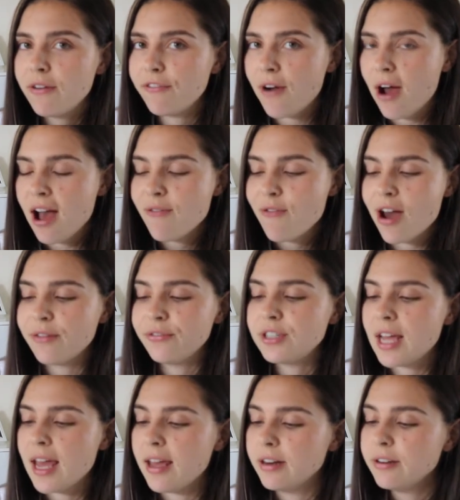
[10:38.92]
out of
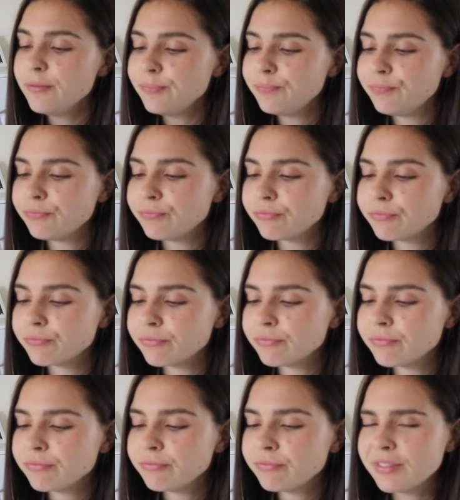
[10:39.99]
10.
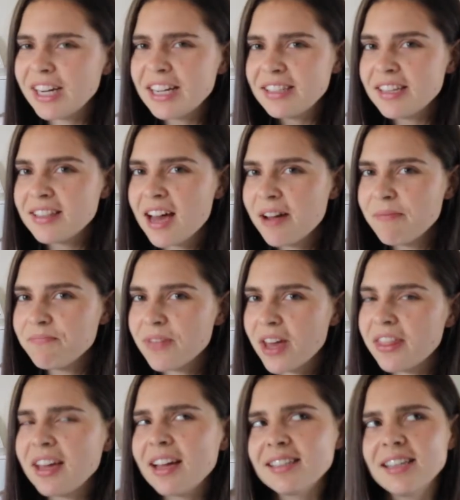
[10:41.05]
Did I say that? I
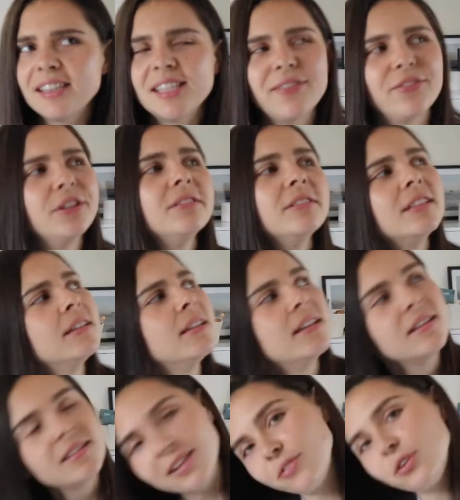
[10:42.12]
think I said 7
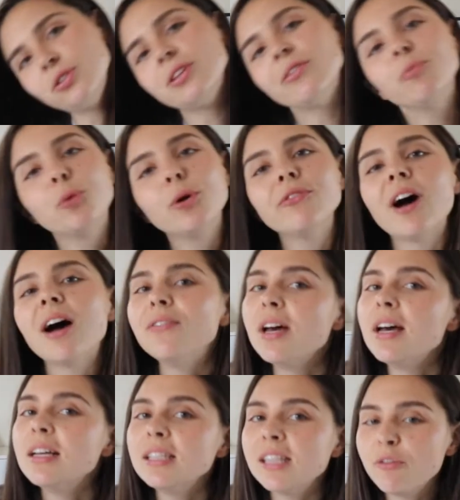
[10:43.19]
or 7.5.
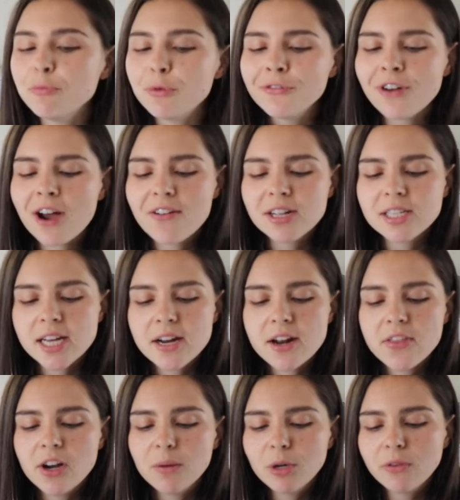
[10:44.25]
7.5 out of 10.
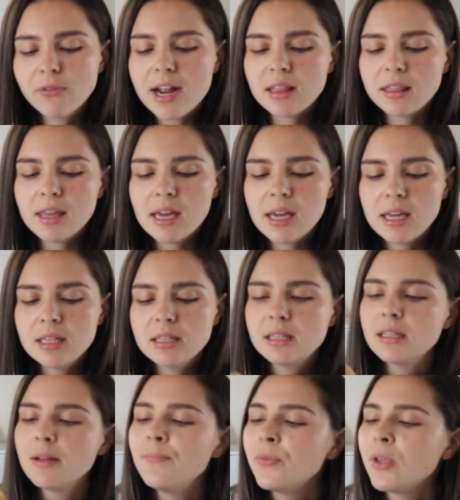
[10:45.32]
And then I'm gonna rate
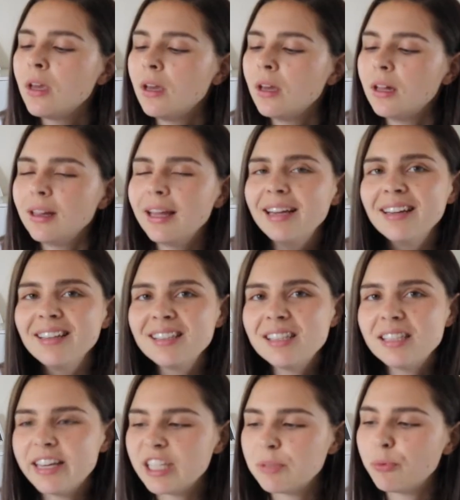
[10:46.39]
these like a
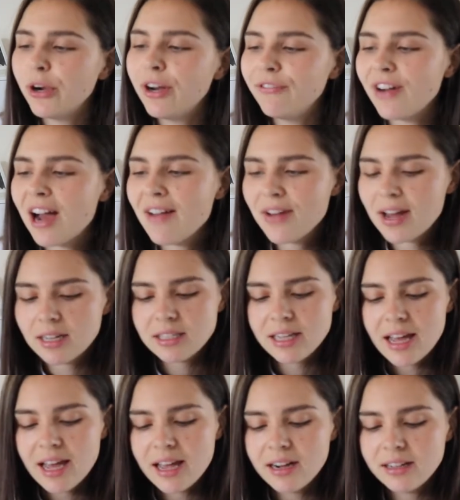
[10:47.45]
6.5 out of
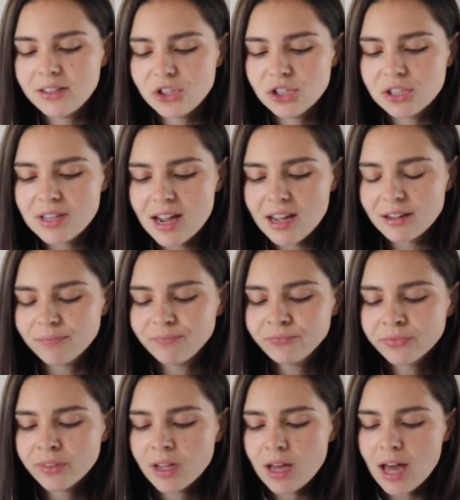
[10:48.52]
10. It's just like,
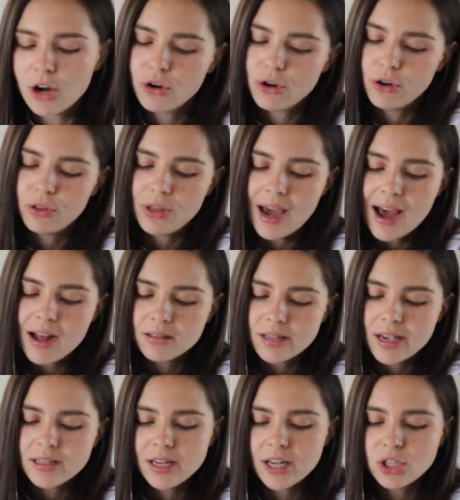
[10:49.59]
I don't know, the
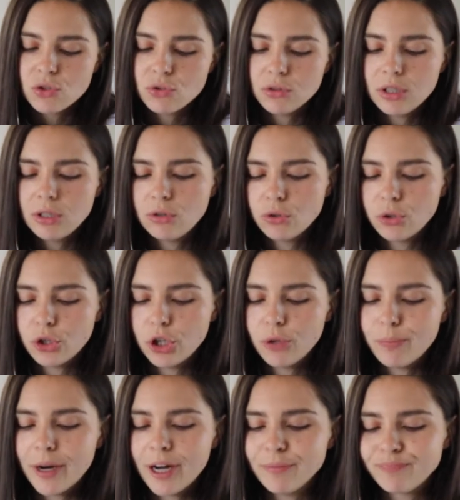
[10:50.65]
outside tastes really good,
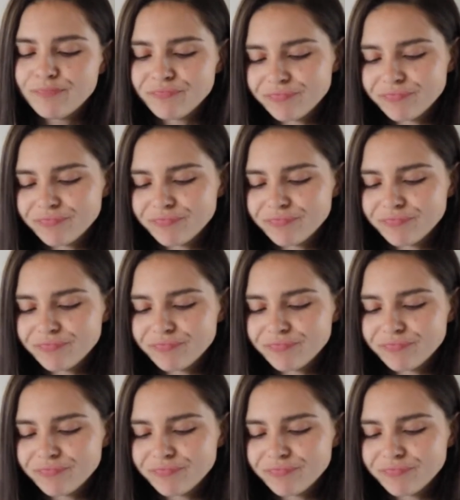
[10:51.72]
but